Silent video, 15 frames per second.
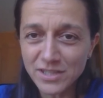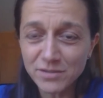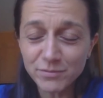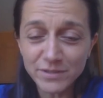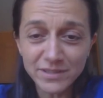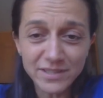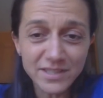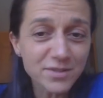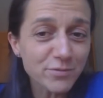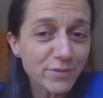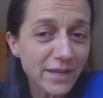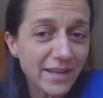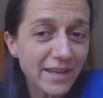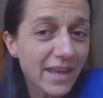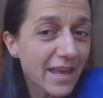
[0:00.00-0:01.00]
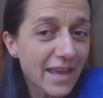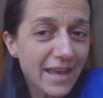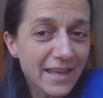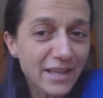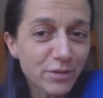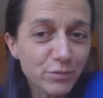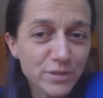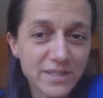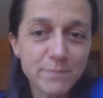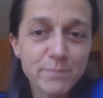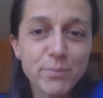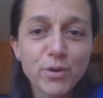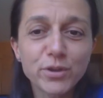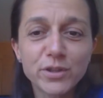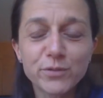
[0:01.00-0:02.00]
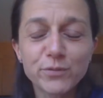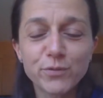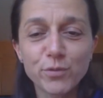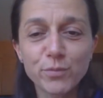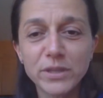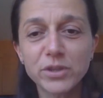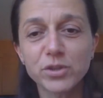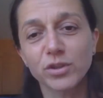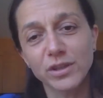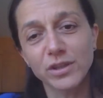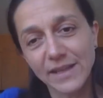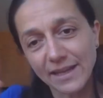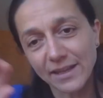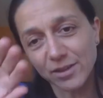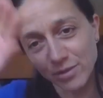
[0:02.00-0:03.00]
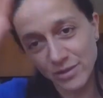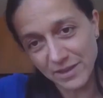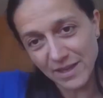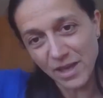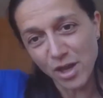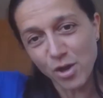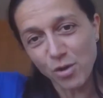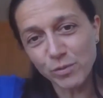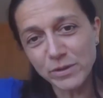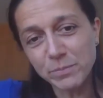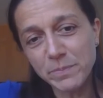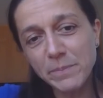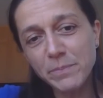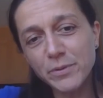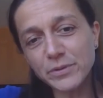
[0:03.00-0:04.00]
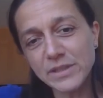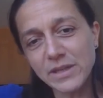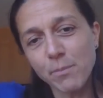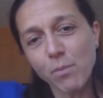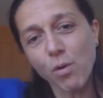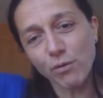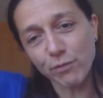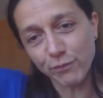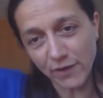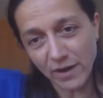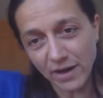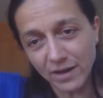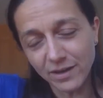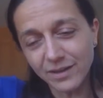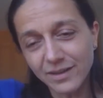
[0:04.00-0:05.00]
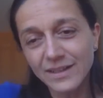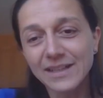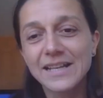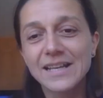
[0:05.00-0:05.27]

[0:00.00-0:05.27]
That's why it was important for me to connect with people that are more far.